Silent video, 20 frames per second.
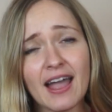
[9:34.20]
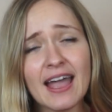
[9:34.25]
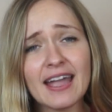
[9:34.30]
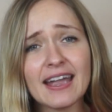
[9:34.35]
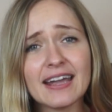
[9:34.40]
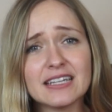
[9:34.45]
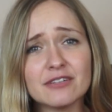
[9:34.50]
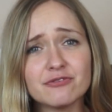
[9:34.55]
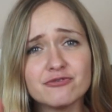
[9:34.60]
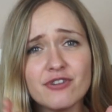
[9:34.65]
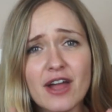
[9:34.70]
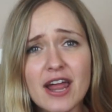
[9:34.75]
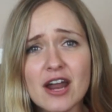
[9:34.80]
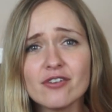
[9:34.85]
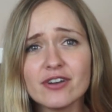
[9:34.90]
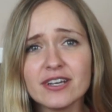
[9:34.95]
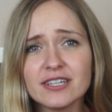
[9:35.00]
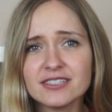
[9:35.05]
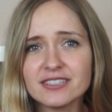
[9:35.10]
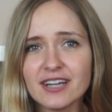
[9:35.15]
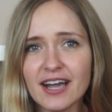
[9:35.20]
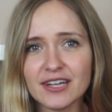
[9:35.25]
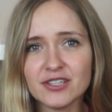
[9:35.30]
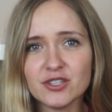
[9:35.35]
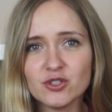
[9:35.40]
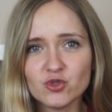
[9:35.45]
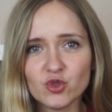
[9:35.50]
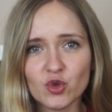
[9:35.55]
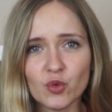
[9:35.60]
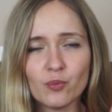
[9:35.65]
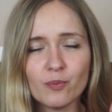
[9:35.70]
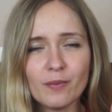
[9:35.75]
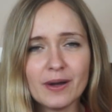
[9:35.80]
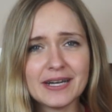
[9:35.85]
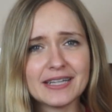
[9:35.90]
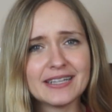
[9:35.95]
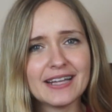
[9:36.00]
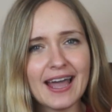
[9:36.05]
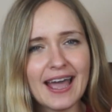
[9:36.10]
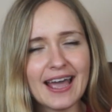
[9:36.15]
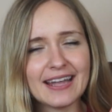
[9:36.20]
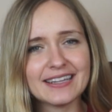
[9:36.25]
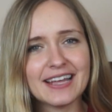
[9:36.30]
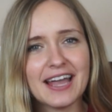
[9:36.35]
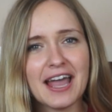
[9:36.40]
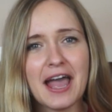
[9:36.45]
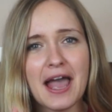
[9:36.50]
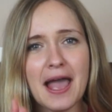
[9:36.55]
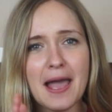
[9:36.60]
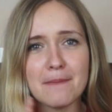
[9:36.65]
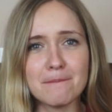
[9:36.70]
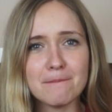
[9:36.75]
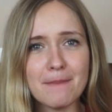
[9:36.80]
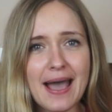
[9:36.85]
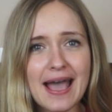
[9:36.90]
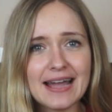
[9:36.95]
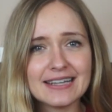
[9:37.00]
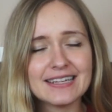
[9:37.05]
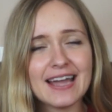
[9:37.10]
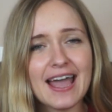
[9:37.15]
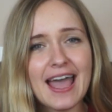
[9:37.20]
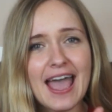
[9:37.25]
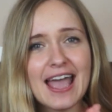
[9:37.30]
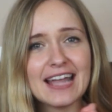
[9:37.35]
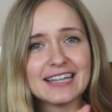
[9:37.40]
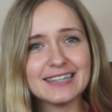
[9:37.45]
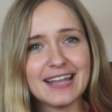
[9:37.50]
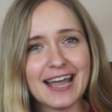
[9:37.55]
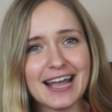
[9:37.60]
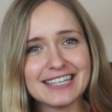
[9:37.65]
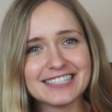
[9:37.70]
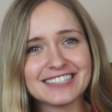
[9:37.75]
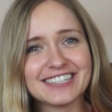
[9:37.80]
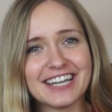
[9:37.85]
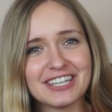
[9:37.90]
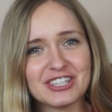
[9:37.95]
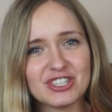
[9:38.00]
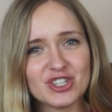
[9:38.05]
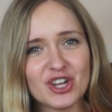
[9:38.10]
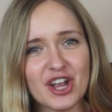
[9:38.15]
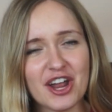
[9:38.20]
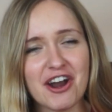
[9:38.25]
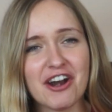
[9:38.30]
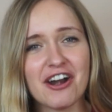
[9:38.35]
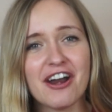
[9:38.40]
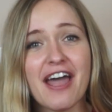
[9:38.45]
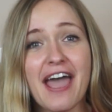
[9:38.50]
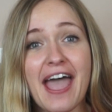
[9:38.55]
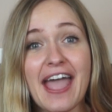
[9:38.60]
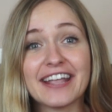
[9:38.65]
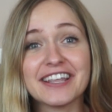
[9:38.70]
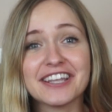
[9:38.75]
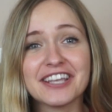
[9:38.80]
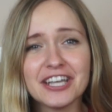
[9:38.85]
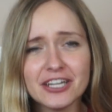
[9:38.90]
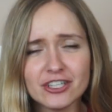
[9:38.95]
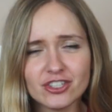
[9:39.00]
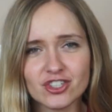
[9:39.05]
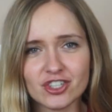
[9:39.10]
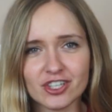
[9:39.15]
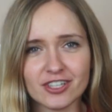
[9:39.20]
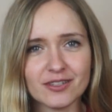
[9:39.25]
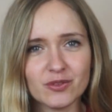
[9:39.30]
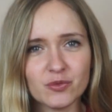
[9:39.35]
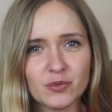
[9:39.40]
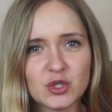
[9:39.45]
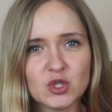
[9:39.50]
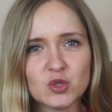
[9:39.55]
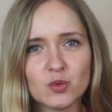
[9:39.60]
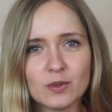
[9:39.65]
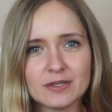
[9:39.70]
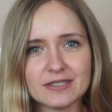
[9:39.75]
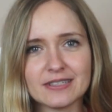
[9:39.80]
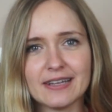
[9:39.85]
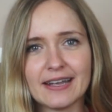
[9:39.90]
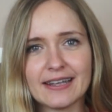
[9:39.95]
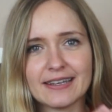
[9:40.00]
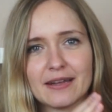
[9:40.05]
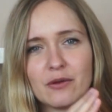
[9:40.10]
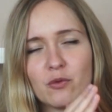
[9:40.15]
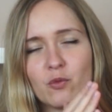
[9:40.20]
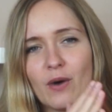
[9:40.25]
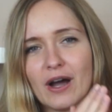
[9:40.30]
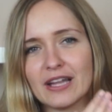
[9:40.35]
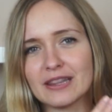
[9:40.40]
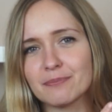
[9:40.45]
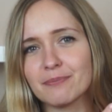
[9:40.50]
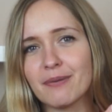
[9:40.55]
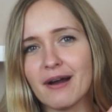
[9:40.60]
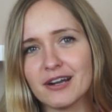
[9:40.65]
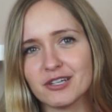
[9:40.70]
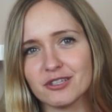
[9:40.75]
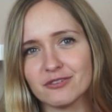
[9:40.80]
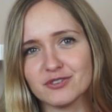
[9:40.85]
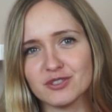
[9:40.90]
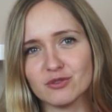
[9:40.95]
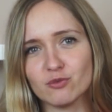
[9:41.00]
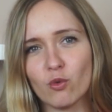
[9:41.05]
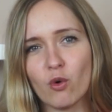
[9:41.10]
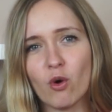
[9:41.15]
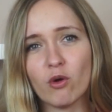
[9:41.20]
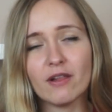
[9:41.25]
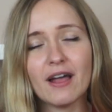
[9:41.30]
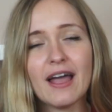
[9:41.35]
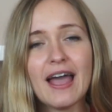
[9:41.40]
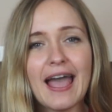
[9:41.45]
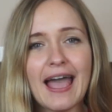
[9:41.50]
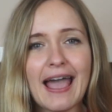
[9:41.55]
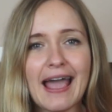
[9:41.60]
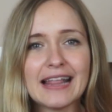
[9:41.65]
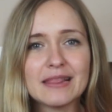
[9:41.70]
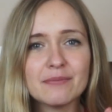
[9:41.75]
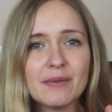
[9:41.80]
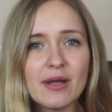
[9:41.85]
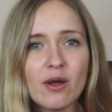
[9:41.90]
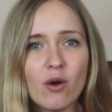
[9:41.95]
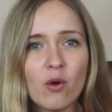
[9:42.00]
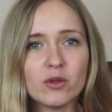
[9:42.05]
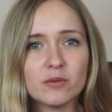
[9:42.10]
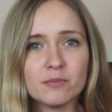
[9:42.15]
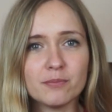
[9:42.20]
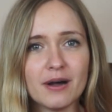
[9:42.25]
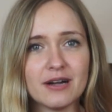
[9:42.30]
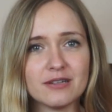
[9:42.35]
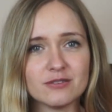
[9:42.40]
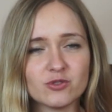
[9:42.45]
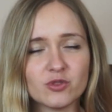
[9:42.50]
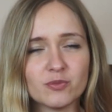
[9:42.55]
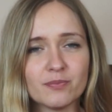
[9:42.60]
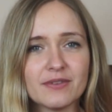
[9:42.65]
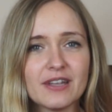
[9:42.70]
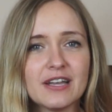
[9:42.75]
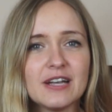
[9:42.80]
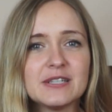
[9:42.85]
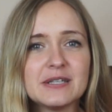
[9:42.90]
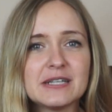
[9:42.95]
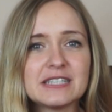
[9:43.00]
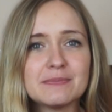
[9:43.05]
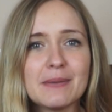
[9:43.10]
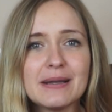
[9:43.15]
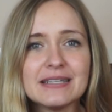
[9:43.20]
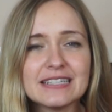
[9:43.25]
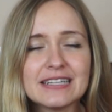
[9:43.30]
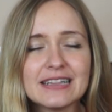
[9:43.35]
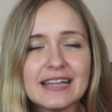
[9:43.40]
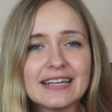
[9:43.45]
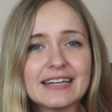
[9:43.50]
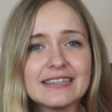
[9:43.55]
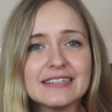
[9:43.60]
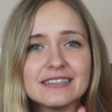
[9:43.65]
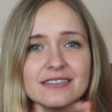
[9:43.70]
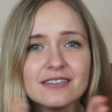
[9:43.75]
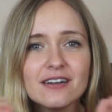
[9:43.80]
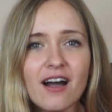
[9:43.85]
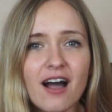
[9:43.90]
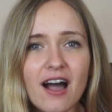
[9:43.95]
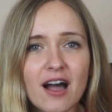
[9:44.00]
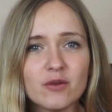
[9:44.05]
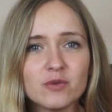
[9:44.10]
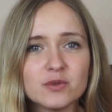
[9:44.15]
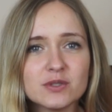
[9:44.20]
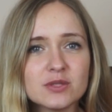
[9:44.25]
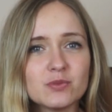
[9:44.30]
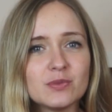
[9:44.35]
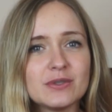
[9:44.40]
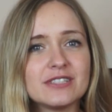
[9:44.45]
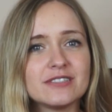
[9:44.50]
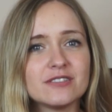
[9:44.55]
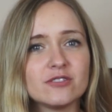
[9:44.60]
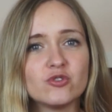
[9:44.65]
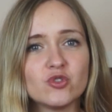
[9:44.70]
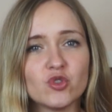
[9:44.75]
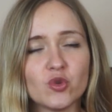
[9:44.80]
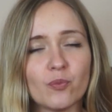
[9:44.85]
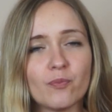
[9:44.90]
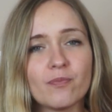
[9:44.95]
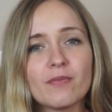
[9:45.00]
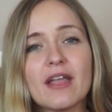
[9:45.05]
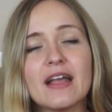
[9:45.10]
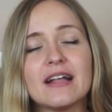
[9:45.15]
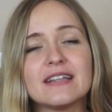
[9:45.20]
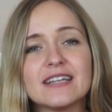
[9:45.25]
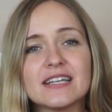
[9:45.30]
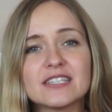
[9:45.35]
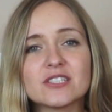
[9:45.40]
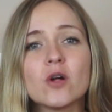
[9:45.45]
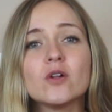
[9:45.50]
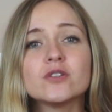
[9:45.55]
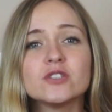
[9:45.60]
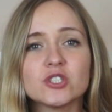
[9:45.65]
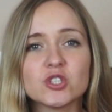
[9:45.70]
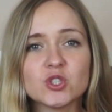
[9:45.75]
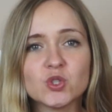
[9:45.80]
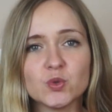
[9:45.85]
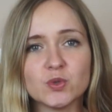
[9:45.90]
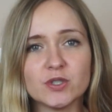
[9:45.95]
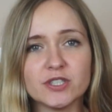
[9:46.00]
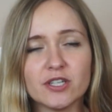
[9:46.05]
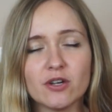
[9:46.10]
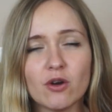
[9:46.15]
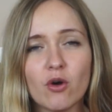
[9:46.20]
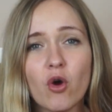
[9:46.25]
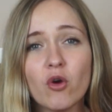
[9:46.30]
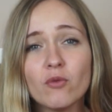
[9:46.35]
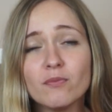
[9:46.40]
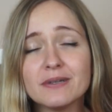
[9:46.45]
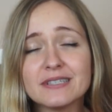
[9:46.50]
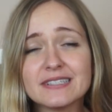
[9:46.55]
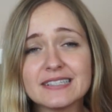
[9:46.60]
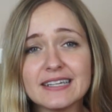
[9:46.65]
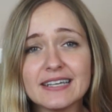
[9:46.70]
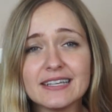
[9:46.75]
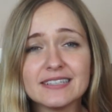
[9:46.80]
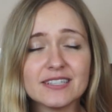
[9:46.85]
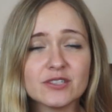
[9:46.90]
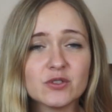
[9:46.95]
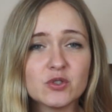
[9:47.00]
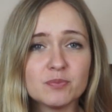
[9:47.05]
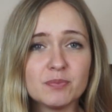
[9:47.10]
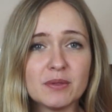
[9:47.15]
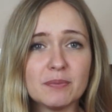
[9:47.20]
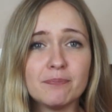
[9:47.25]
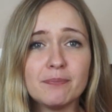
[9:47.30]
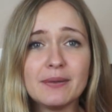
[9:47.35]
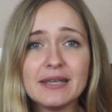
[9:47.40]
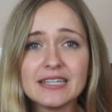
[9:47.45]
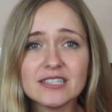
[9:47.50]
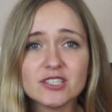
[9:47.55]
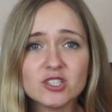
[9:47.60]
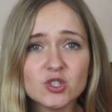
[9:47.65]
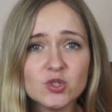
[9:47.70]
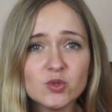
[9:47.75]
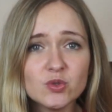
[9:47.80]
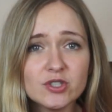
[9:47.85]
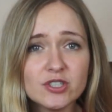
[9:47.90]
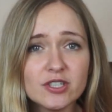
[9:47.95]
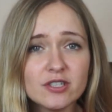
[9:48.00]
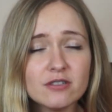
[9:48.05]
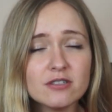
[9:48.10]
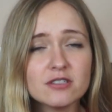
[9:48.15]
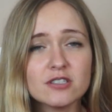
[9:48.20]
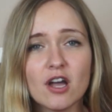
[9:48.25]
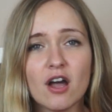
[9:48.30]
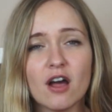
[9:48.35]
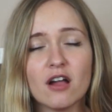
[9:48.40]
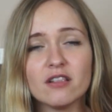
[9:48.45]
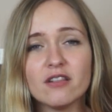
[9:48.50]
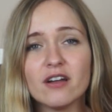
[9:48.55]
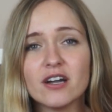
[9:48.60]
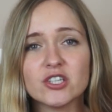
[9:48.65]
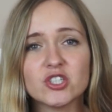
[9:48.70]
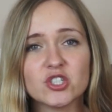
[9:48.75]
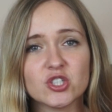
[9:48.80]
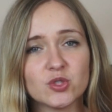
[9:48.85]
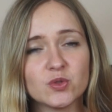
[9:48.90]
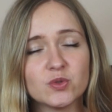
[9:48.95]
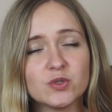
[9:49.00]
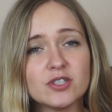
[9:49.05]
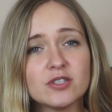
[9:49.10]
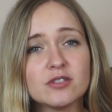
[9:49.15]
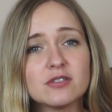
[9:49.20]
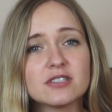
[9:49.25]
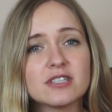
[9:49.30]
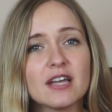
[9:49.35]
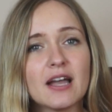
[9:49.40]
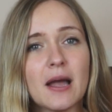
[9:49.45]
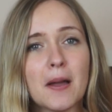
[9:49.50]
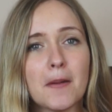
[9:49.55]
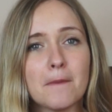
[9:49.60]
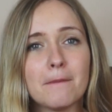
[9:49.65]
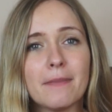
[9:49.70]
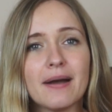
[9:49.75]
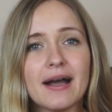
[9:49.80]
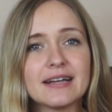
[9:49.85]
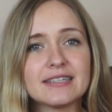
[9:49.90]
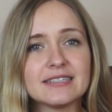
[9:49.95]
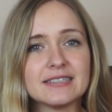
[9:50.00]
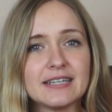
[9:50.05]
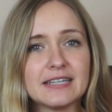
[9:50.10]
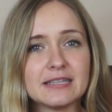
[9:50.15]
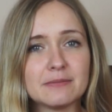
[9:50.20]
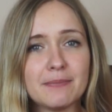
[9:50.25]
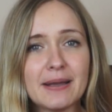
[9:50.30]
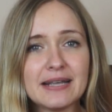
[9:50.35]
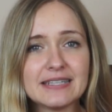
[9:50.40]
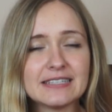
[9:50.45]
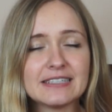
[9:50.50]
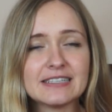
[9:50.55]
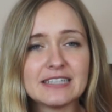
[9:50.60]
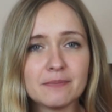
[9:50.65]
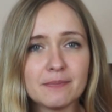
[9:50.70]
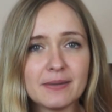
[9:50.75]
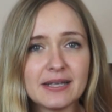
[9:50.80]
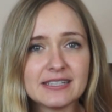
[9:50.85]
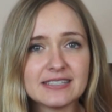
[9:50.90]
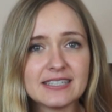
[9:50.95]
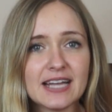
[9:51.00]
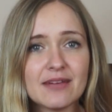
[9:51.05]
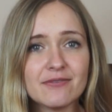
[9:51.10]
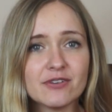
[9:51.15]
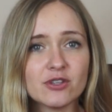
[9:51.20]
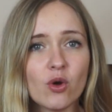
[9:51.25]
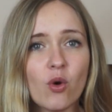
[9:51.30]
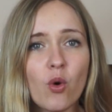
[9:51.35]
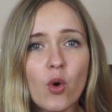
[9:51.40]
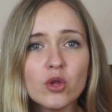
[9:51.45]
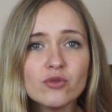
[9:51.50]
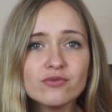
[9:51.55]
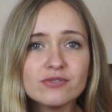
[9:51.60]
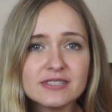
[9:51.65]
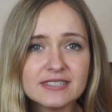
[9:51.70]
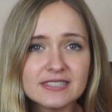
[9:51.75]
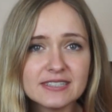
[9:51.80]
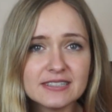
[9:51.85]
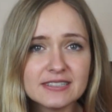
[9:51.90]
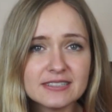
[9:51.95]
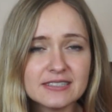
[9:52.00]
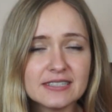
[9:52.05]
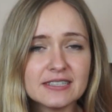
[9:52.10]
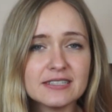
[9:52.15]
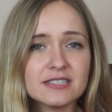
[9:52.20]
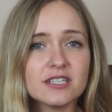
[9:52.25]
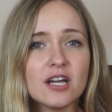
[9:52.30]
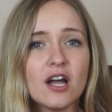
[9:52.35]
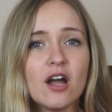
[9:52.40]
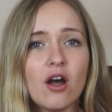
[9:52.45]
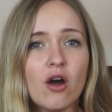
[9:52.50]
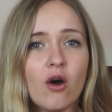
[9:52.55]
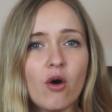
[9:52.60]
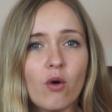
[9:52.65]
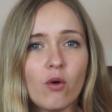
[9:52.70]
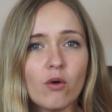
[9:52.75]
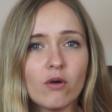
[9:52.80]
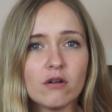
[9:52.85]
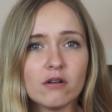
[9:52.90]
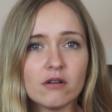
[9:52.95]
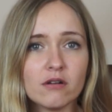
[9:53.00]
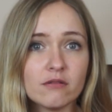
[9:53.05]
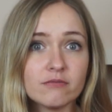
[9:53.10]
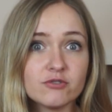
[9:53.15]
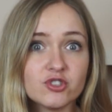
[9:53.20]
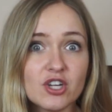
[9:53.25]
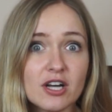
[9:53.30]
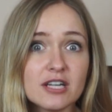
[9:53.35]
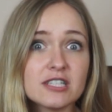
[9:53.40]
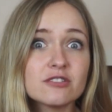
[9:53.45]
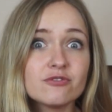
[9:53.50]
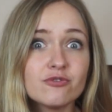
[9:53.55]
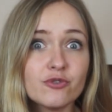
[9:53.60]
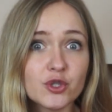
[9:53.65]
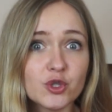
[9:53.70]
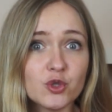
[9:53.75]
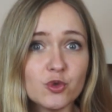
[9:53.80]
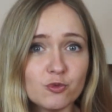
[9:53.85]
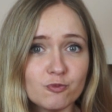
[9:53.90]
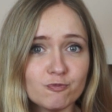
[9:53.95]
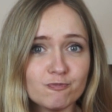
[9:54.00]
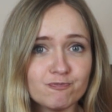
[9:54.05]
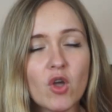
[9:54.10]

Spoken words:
I had a very tiny room, but it had a bed, a desk, a chair, a kitchen, which was like one part of the wall, and my own bathroom. It's basically like a little house within a room. That's called a studio. Obviously, there could be big studios, large studios, but it basically means having all facilities just for you.